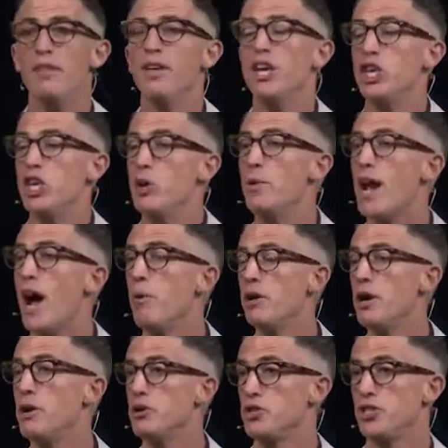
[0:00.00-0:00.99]
that you and I
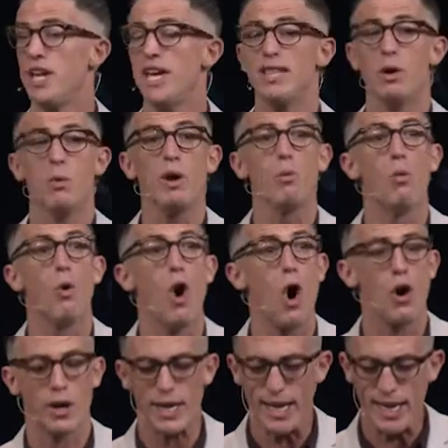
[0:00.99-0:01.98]
would understand that we
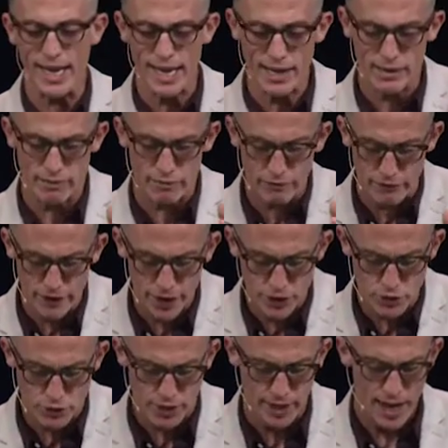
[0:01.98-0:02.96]
walk in
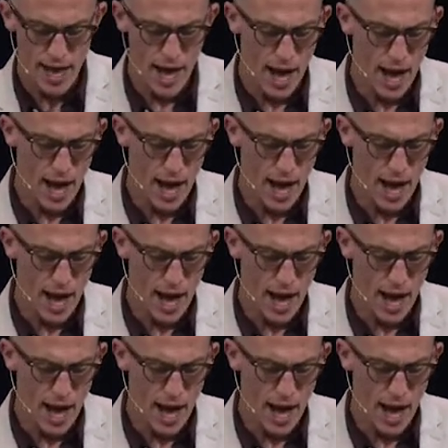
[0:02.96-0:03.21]
victory.